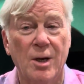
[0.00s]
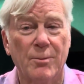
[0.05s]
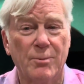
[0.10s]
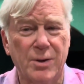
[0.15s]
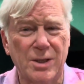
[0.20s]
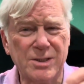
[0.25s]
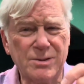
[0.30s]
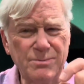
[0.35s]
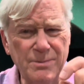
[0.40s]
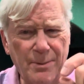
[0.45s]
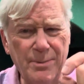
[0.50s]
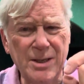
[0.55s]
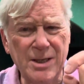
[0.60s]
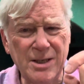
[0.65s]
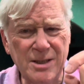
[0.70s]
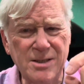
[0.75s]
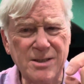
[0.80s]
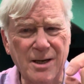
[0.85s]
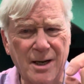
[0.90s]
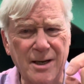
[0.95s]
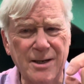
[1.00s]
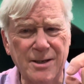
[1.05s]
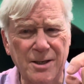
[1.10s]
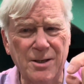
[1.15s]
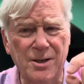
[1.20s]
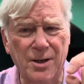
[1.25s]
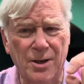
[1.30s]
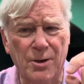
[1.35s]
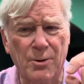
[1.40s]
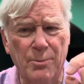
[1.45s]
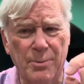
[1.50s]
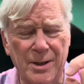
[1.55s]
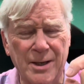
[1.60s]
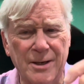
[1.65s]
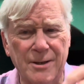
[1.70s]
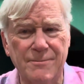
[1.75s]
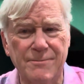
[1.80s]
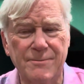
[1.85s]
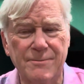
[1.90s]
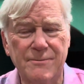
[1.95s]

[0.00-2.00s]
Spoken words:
plus maybe a tiny little bit.